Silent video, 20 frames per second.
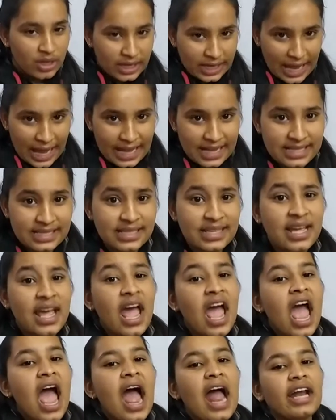a gas,
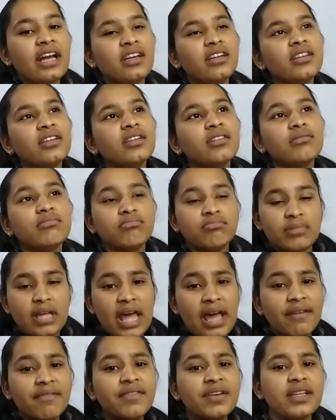and
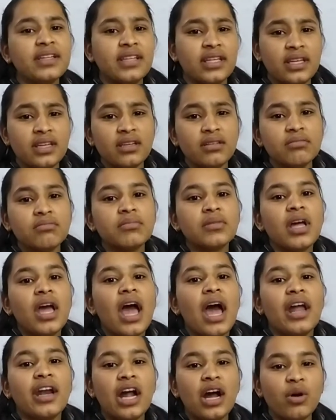everything
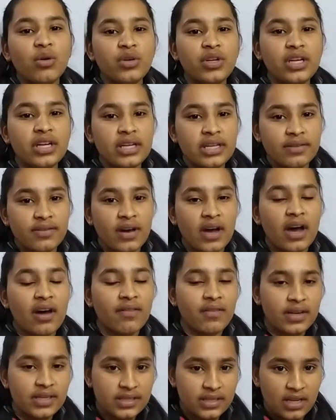around
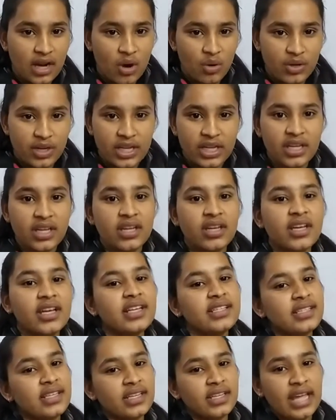our surrounding
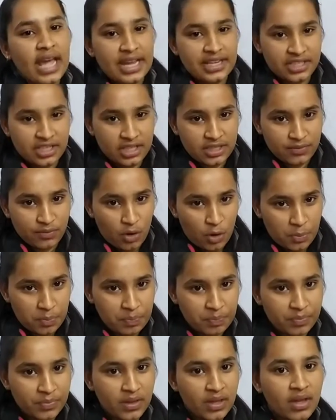is in gaseous form.
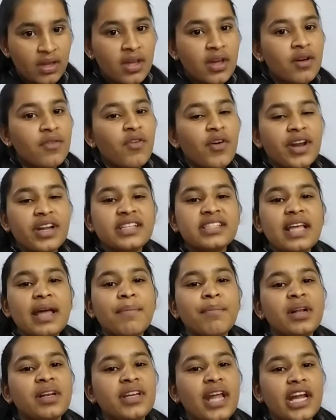For
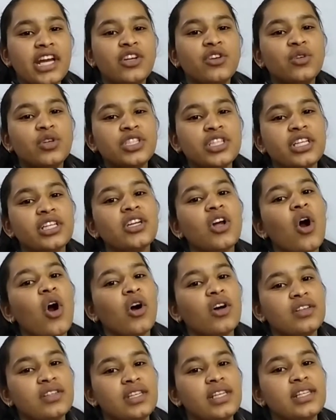example, nitrogen,
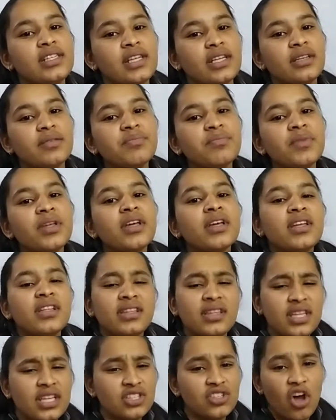oxygen,
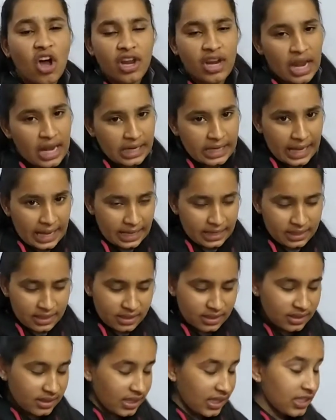these
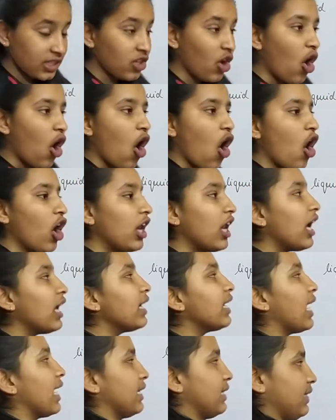all are
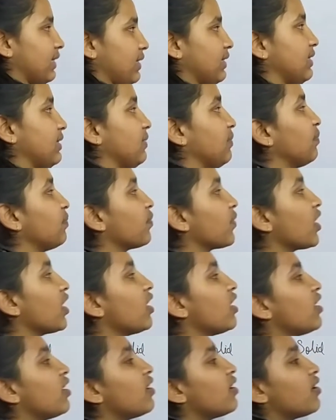gases.
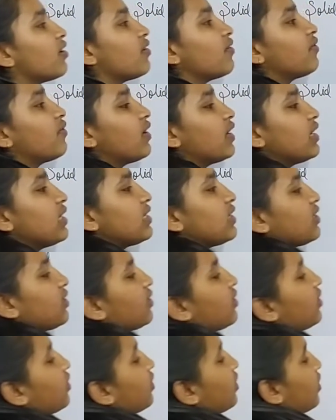First
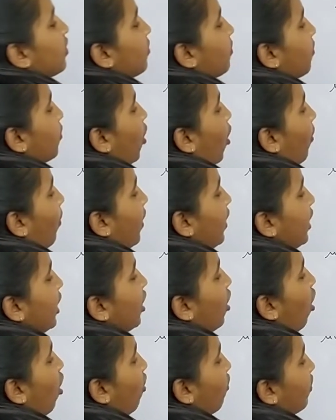
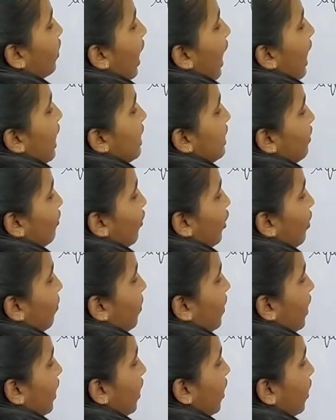property of gas will
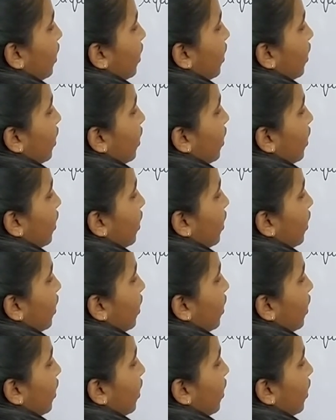be